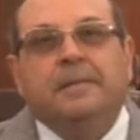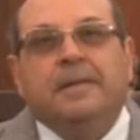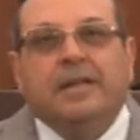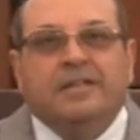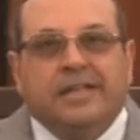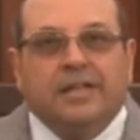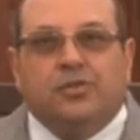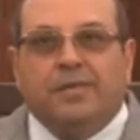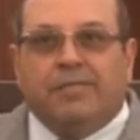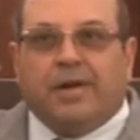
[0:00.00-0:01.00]
In a sense,
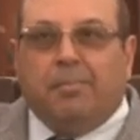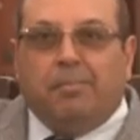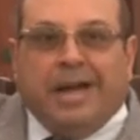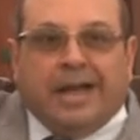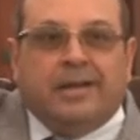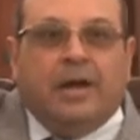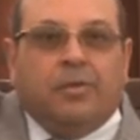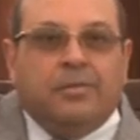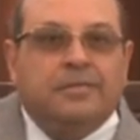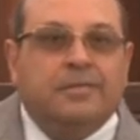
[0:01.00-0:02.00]
we have come back
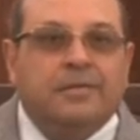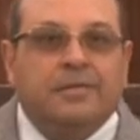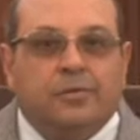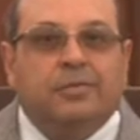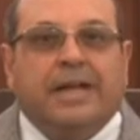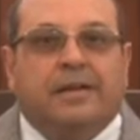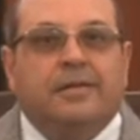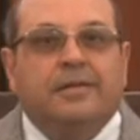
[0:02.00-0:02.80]
now to that